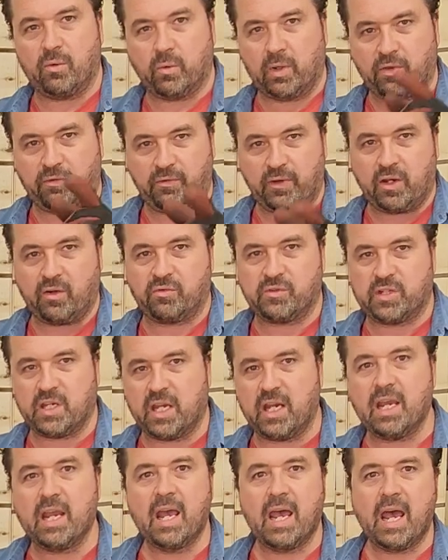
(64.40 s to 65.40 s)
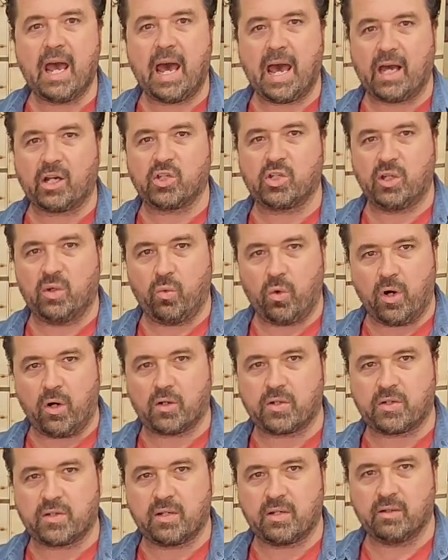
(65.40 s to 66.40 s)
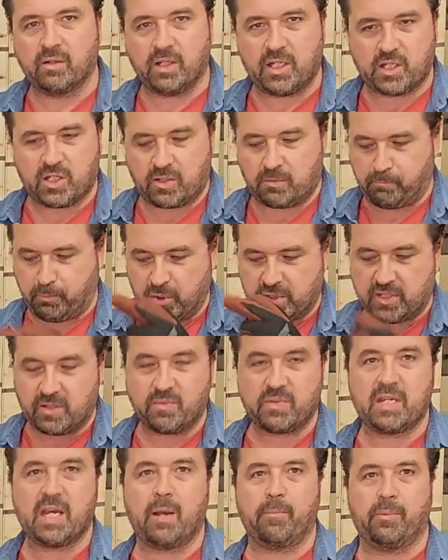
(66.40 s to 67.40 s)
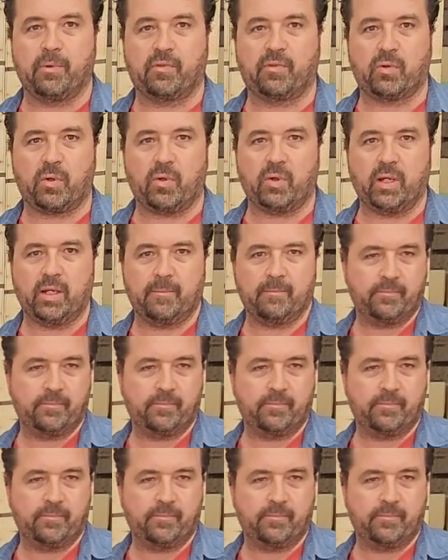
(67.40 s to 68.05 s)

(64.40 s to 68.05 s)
with VFD actually works. Let's put some samples through it.